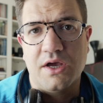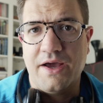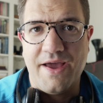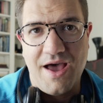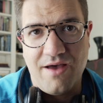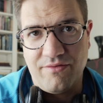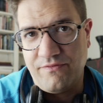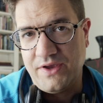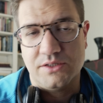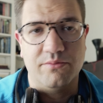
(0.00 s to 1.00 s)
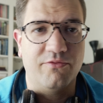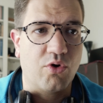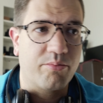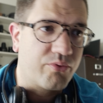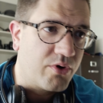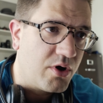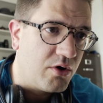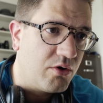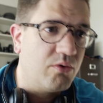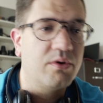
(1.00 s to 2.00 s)
I have a Phantom 4
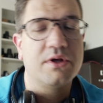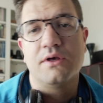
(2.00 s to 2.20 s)
Pro.